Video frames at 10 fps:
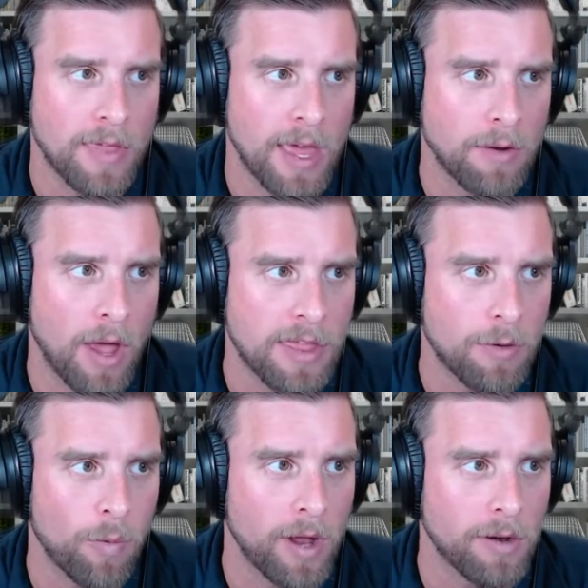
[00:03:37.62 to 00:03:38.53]
then I
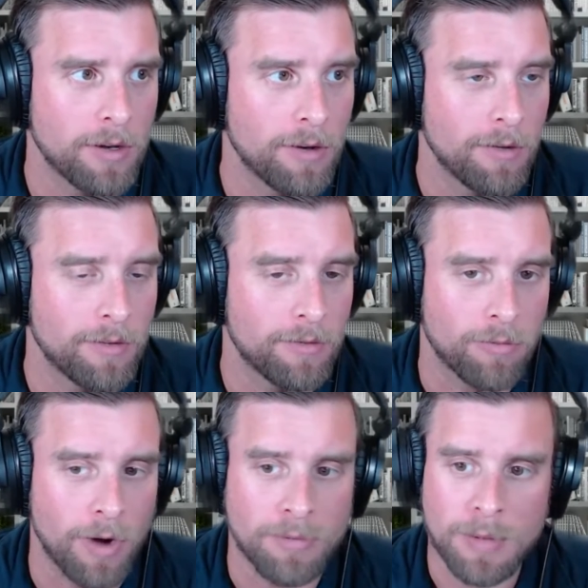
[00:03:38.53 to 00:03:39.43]
think what
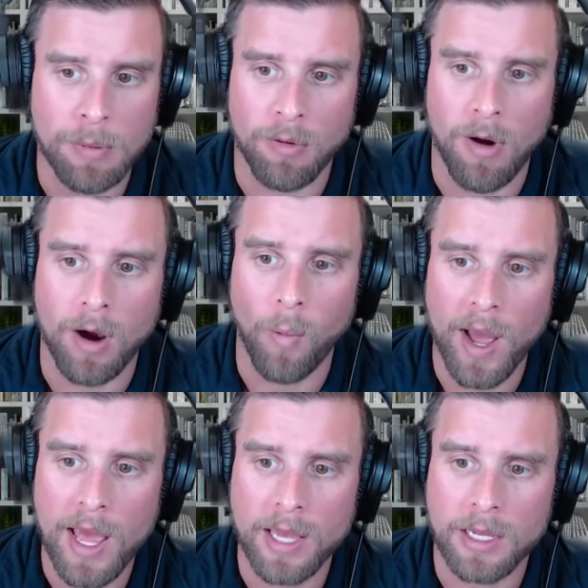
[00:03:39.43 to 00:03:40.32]
rubs people the wrong
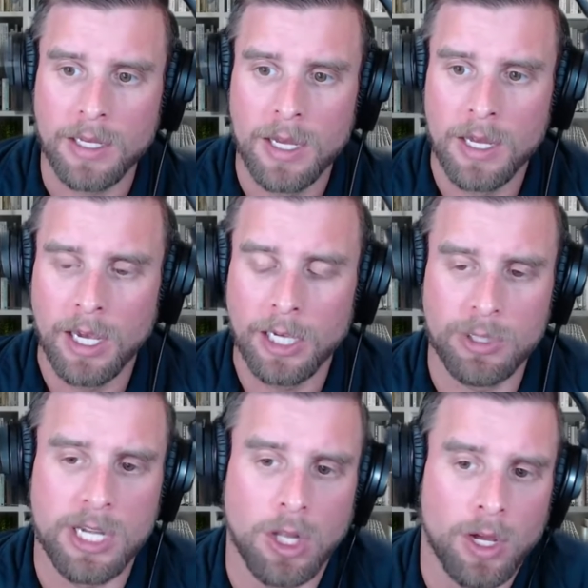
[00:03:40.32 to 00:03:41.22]
way is we
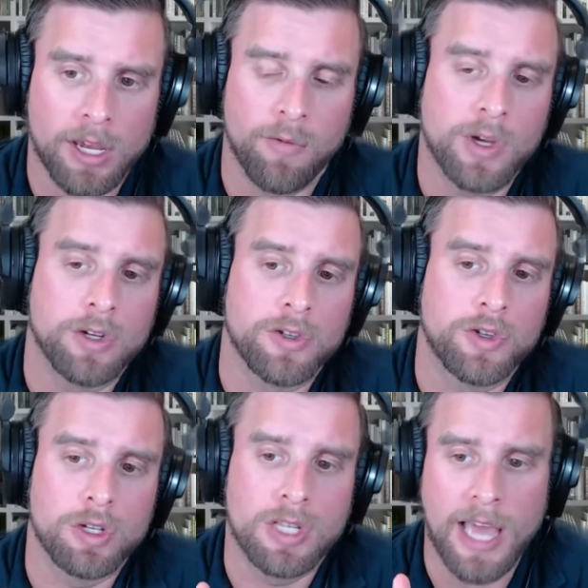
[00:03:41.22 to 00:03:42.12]
said, look, if we just
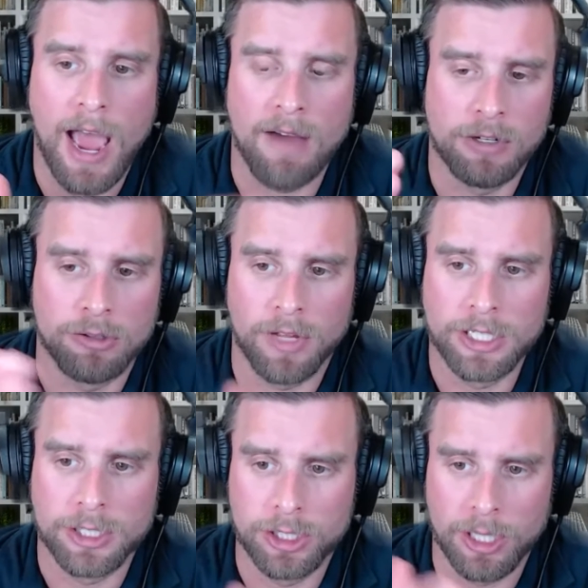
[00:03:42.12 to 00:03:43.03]
took the average
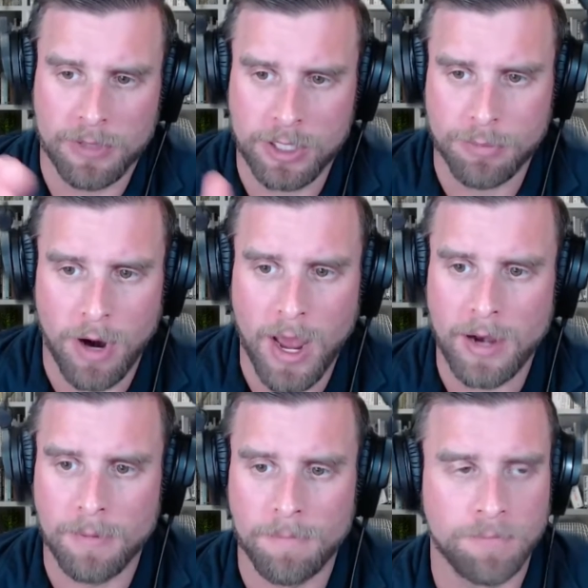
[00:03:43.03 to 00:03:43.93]
relationship, the
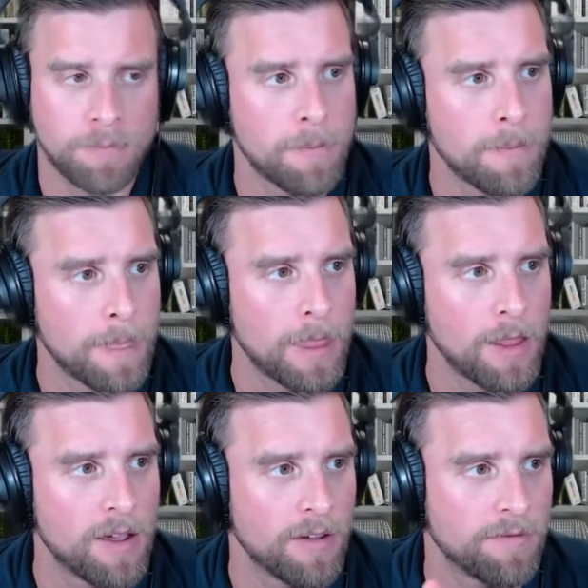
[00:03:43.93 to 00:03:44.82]
spread
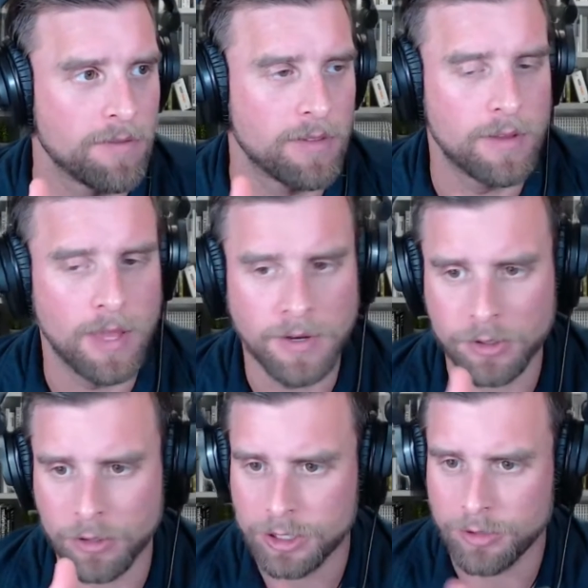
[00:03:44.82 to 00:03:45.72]
of
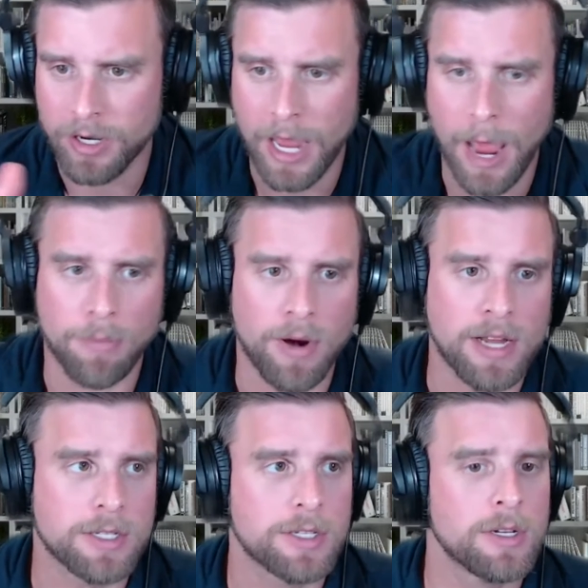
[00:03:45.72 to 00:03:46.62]
10-year treasury and cap
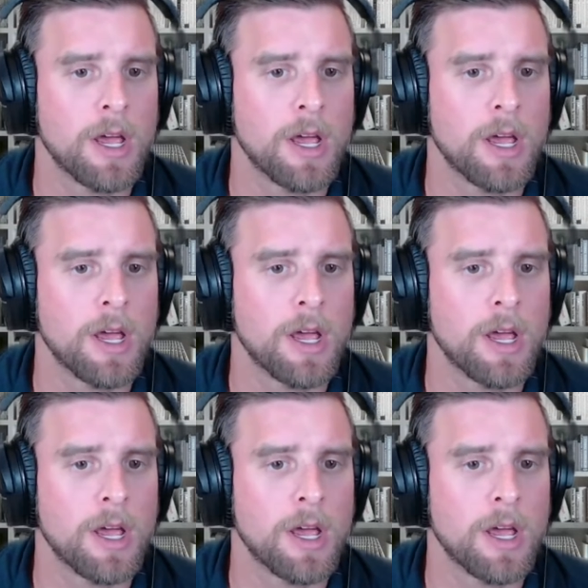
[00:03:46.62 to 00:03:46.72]
rates,